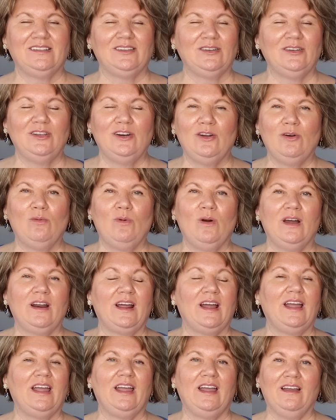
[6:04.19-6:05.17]
So you know what?
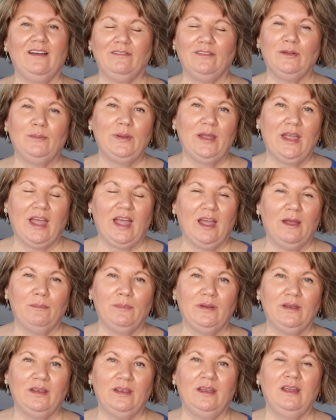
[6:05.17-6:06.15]
I have to be
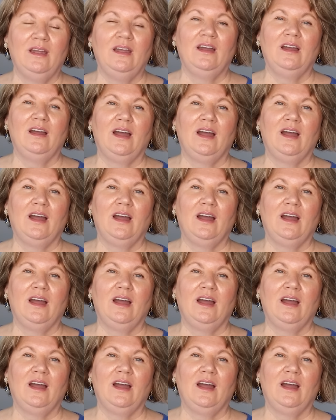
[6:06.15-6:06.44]
happy.